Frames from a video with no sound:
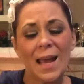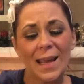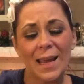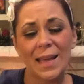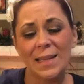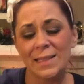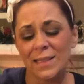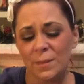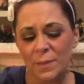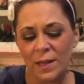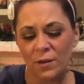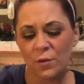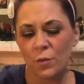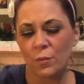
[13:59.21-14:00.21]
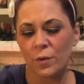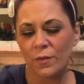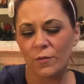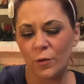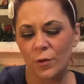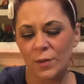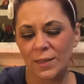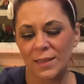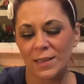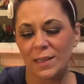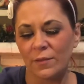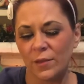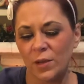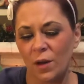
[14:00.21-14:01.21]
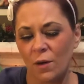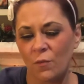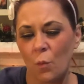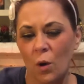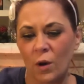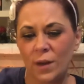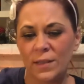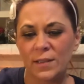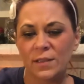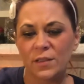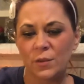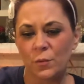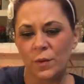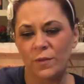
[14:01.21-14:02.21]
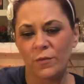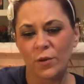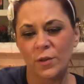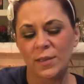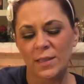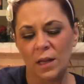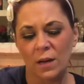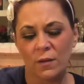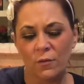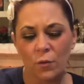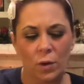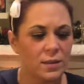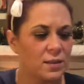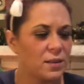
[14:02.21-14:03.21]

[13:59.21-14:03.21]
Hanged Man, reverse. Seven of Wands, reverse. Nine of Wands.